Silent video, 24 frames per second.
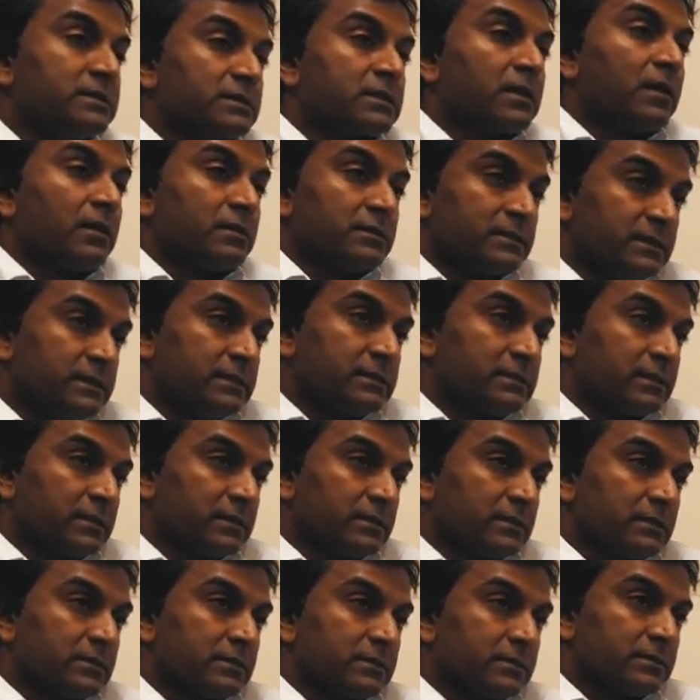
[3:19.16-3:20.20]
is CAR T
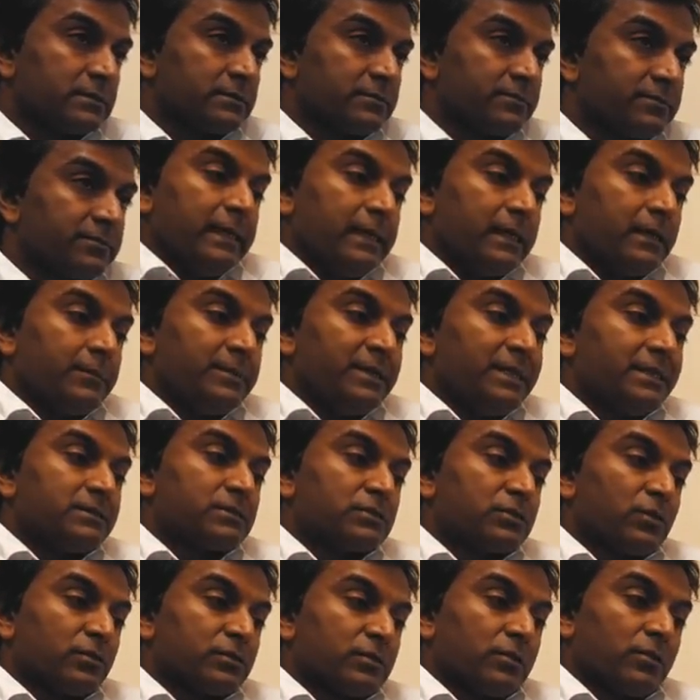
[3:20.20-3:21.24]
cells. I mean,
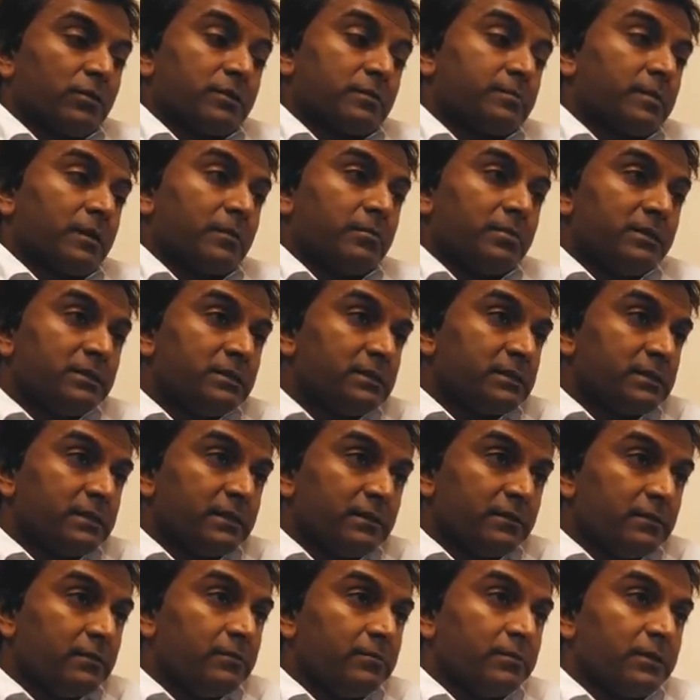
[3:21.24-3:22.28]
it's got a lot of
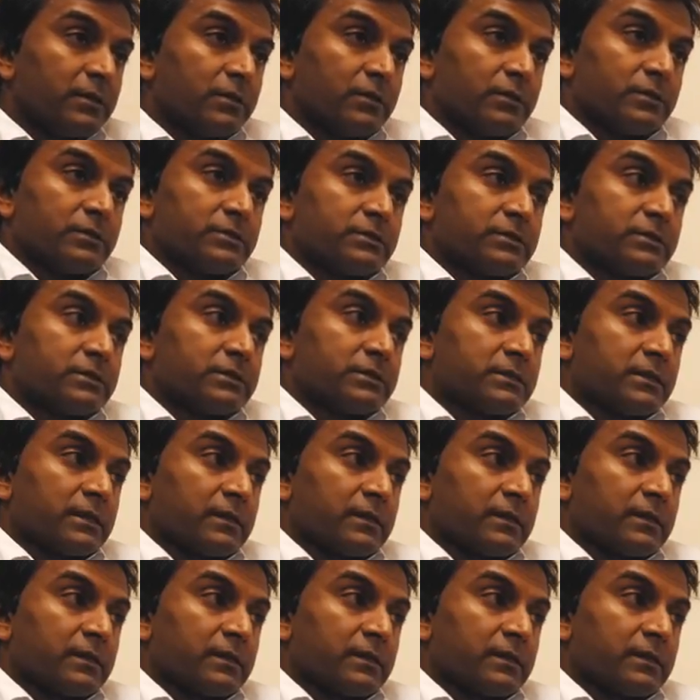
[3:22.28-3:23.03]
publicity because